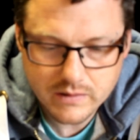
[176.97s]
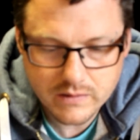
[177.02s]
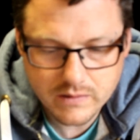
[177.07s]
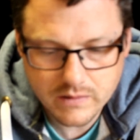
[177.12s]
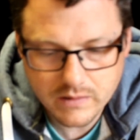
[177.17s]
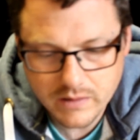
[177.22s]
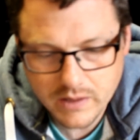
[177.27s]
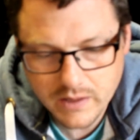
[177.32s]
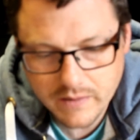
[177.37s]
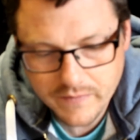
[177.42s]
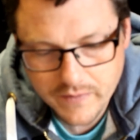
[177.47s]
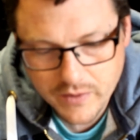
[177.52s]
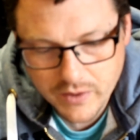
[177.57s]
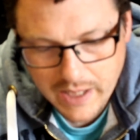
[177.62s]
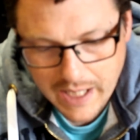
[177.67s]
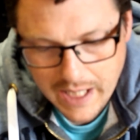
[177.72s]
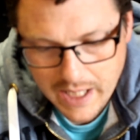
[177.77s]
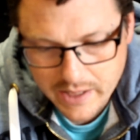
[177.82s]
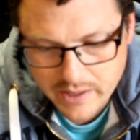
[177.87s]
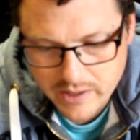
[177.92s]
like, if you
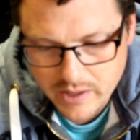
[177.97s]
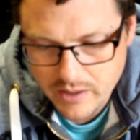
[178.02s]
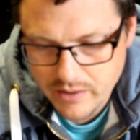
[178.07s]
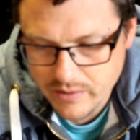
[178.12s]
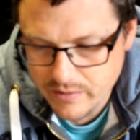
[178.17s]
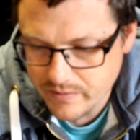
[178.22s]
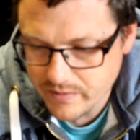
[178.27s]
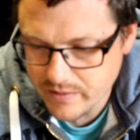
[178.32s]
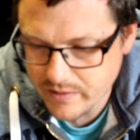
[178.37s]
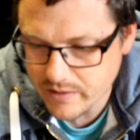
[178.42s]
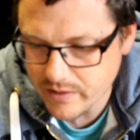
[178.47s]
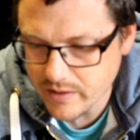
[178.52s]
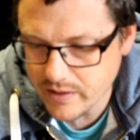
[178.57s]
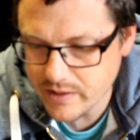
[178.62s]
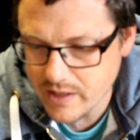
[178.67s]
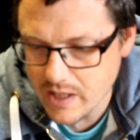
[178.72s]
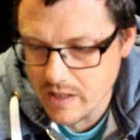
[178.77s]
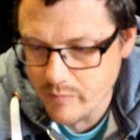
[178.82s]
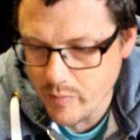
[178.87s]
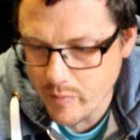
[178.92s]
can use a
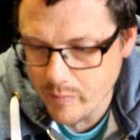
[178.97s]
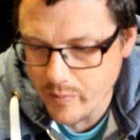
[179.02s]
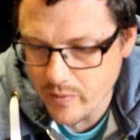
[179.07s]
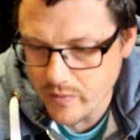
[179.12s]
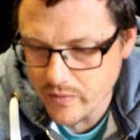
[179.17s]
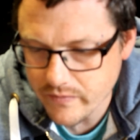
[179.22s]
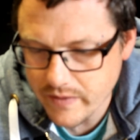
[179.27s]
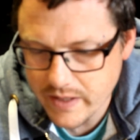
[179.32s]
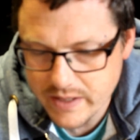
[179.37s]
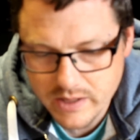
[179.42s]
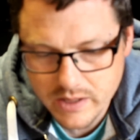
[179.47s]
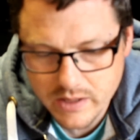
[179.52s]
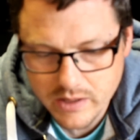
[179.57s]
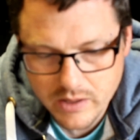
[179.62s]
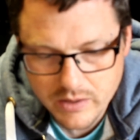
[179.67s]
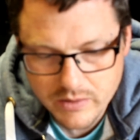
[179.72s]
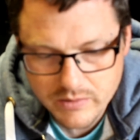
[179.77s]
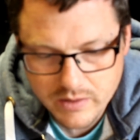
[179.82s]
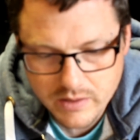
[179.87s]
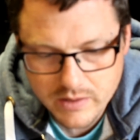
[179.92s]
deeper pour resin,
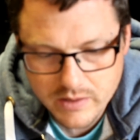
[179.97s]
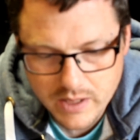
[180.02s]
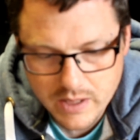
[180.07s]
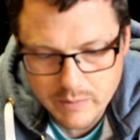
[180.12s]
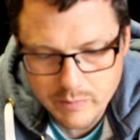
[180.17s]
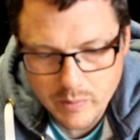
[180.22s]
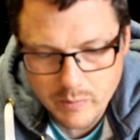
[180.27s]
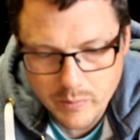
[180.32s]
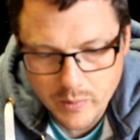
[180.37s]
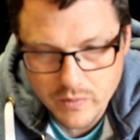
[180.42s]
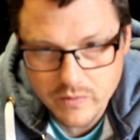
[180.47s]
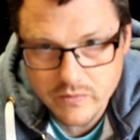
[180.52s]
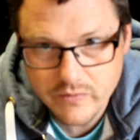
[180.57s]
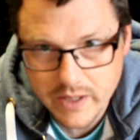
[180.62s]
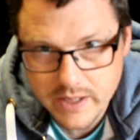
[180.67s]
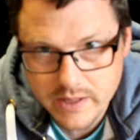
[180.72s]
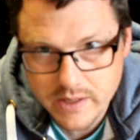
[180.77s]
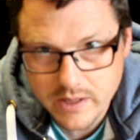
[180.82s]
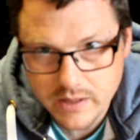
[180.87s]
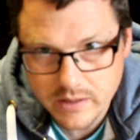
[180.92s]
use a deeper pour
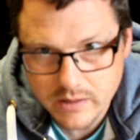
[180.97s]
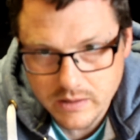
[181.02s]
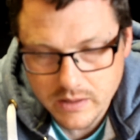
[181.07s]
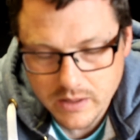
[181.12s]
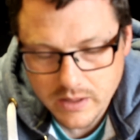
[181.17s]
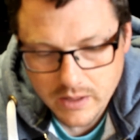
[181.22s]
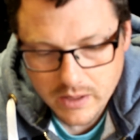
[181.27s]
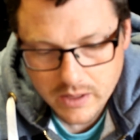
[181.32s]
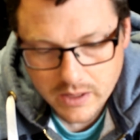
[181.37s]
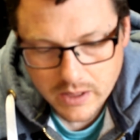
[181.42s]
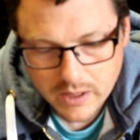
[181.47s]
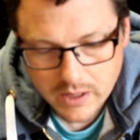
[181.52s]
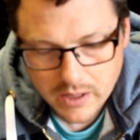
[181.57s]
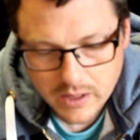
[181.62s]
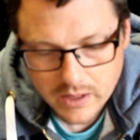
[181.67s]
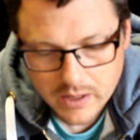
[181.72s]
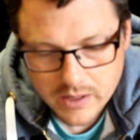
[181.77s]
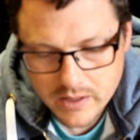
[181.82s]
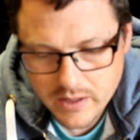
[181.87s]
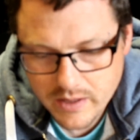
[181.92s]
resin.
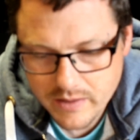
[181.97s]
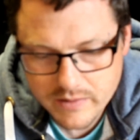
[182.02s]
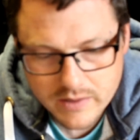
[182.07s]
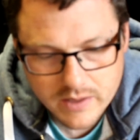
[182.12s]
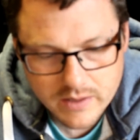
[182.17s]
You know,